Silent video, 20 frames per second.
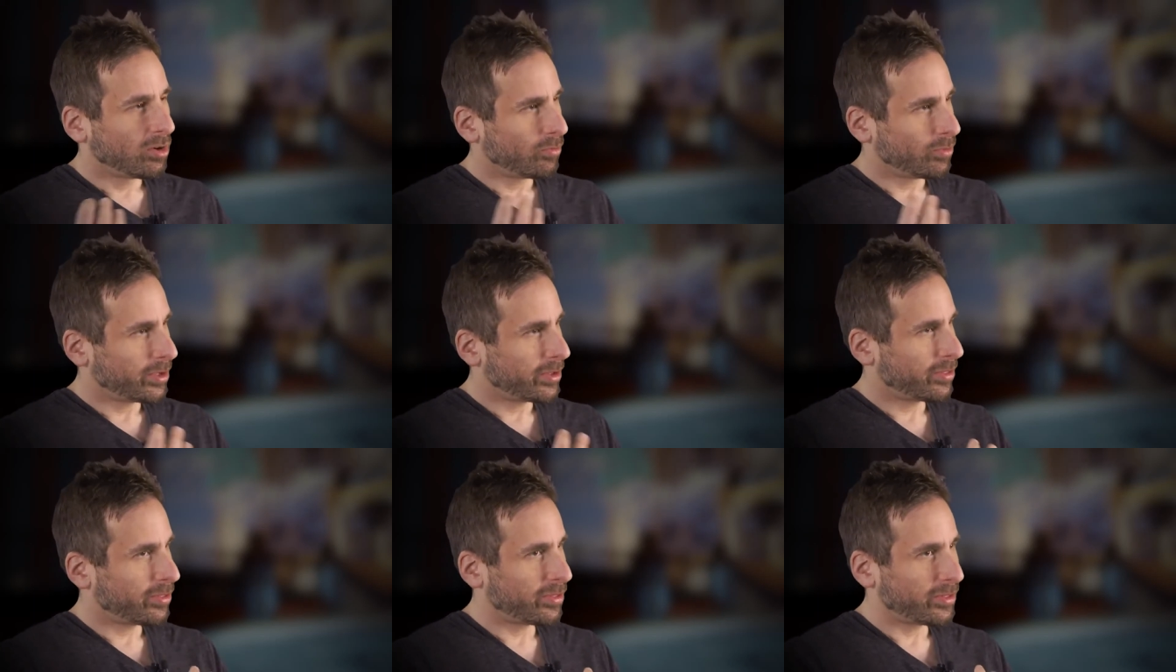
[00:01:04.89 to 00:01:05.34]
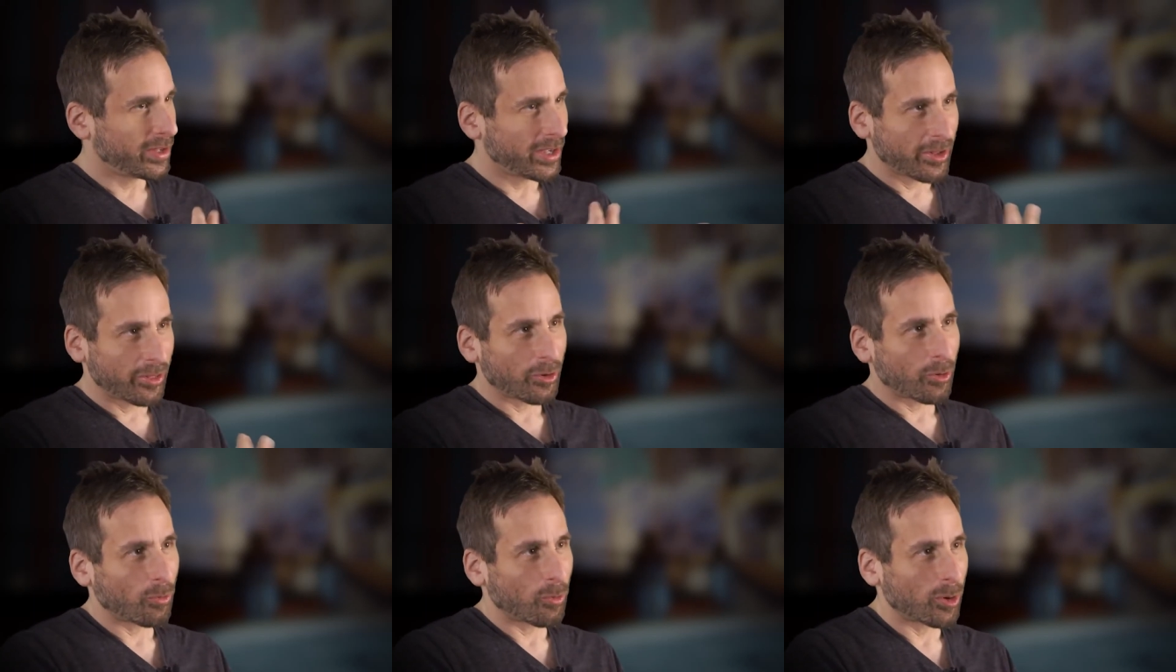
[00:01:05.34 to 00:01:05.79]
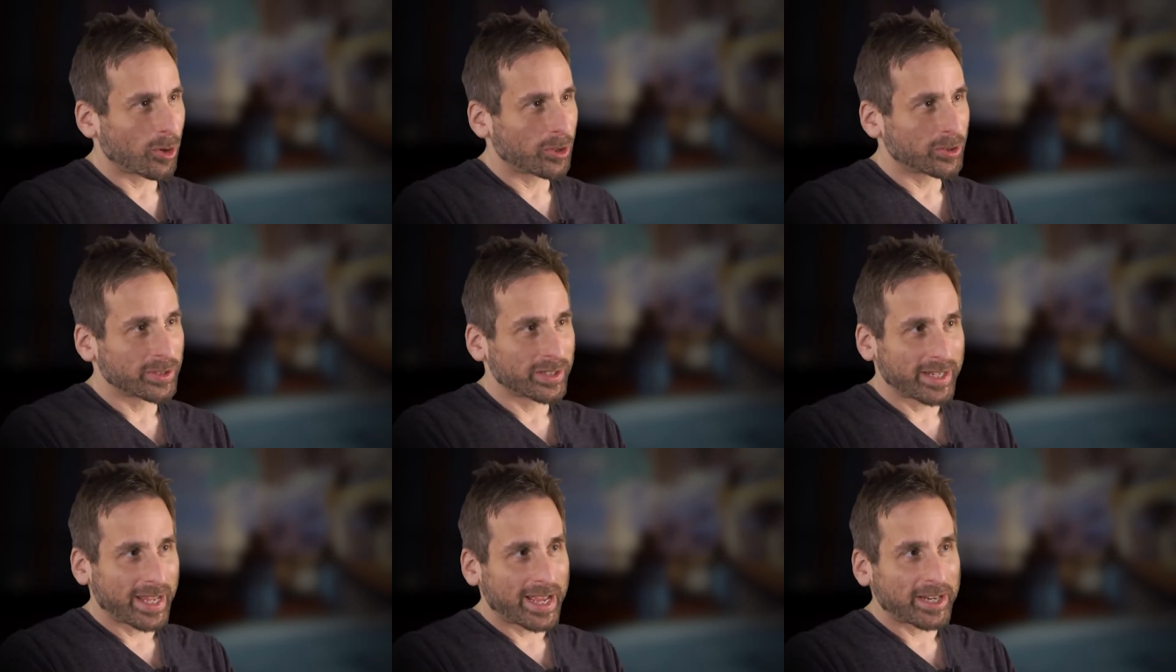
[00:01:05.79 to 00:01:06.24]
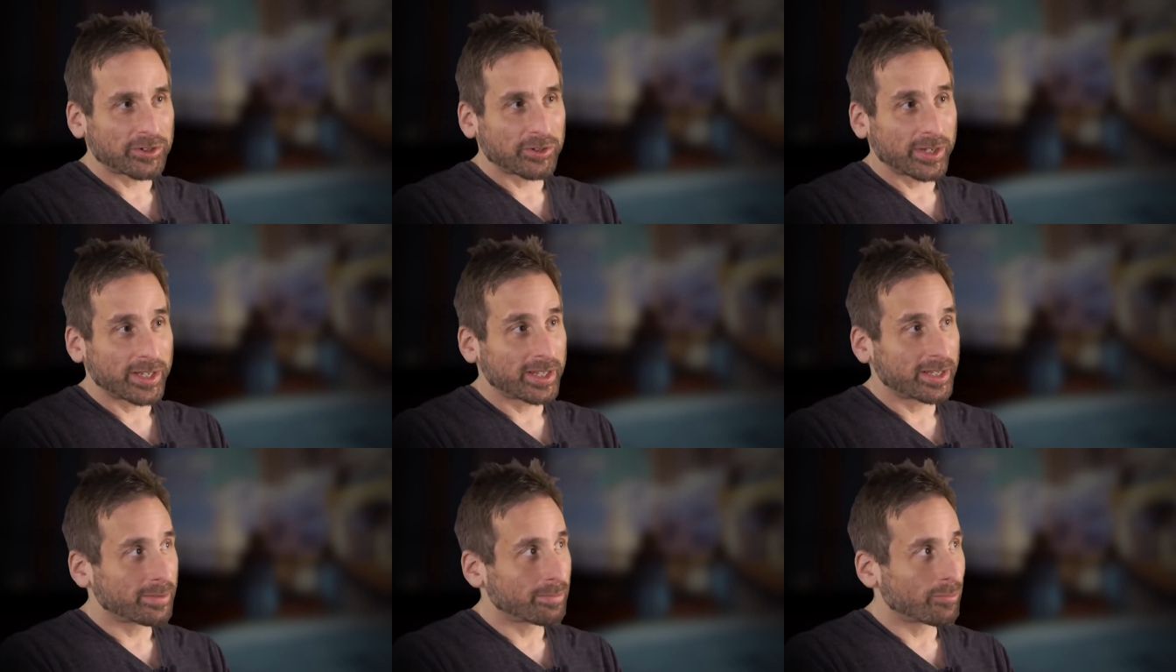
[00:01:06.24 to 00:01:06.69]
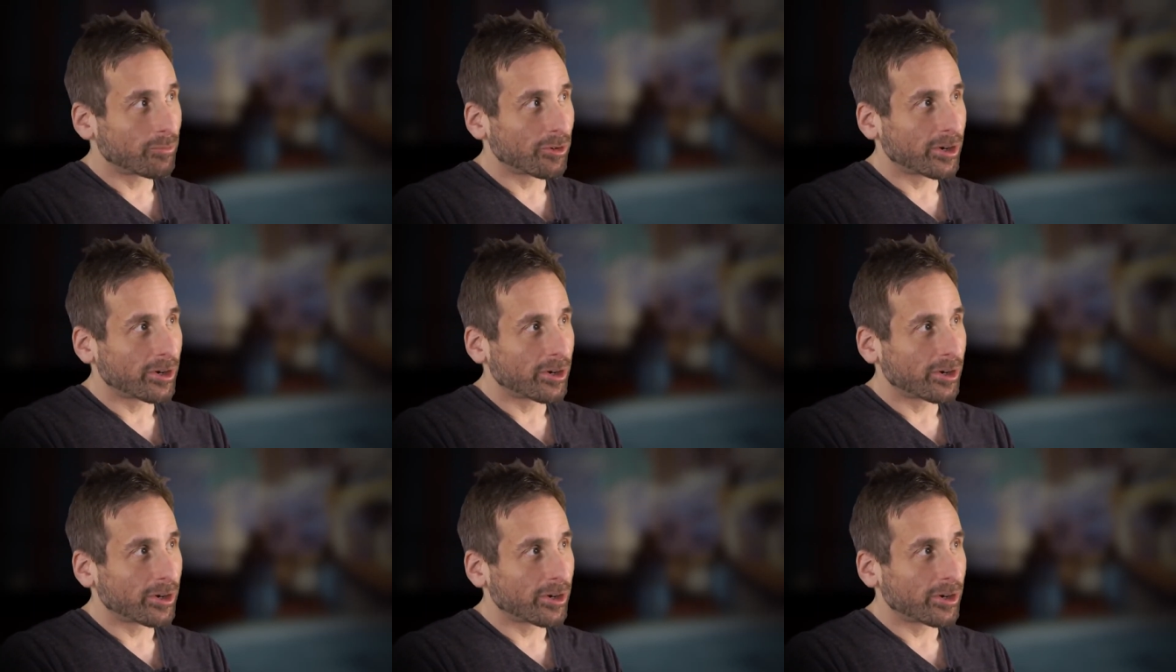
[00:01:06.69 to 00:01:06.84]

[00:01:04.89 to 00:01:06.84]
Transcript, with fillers: with the other world and actually can